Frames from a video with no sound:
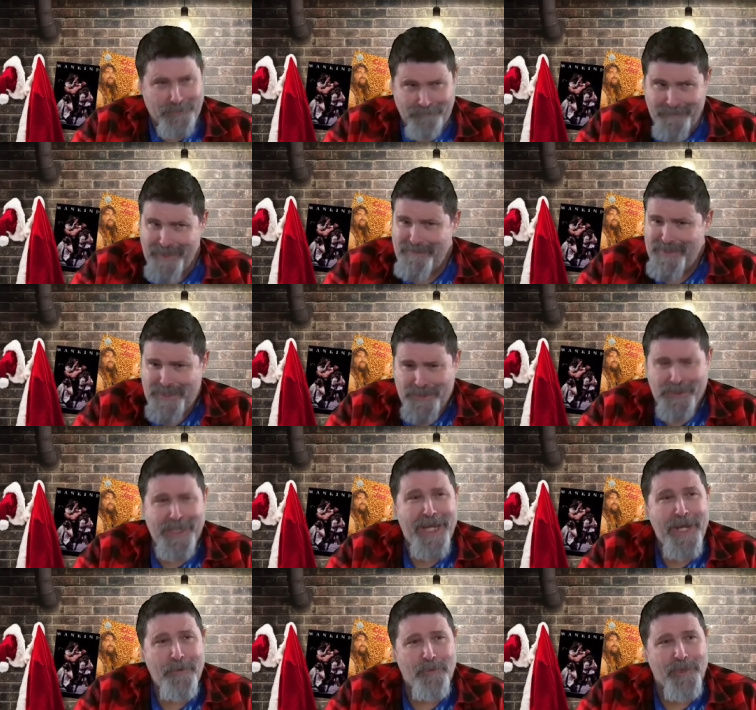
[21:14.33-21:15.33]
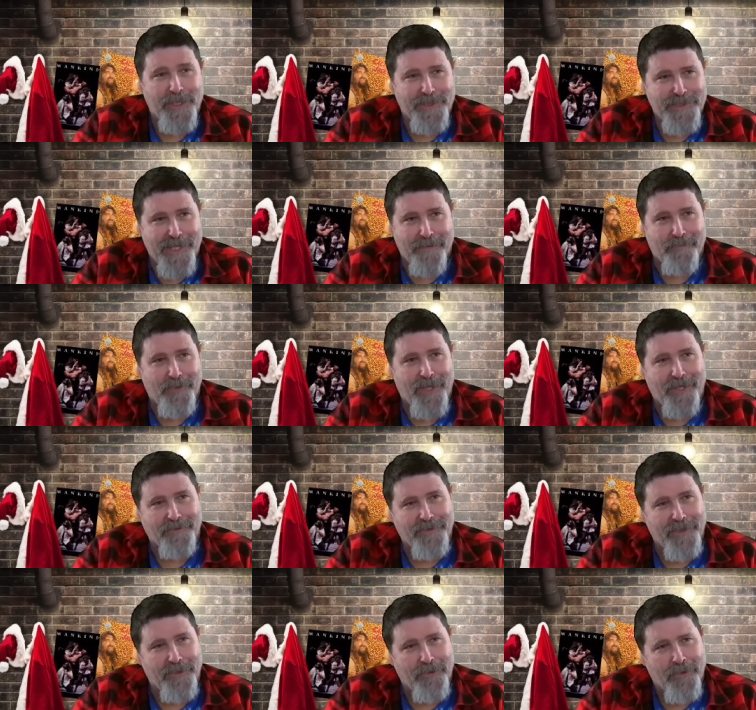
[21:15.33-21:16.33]
Yeah. Maybe there's an equal example out
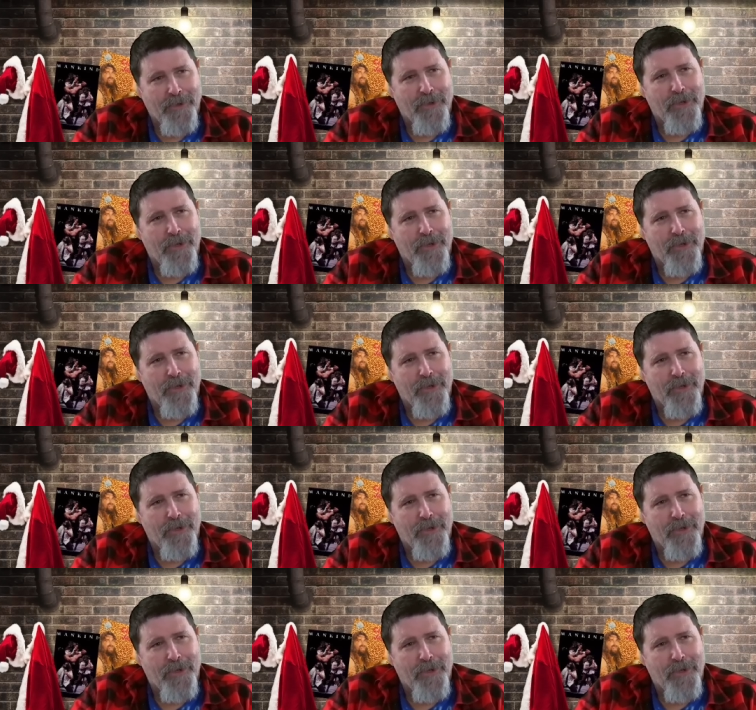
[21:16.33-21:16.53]
there,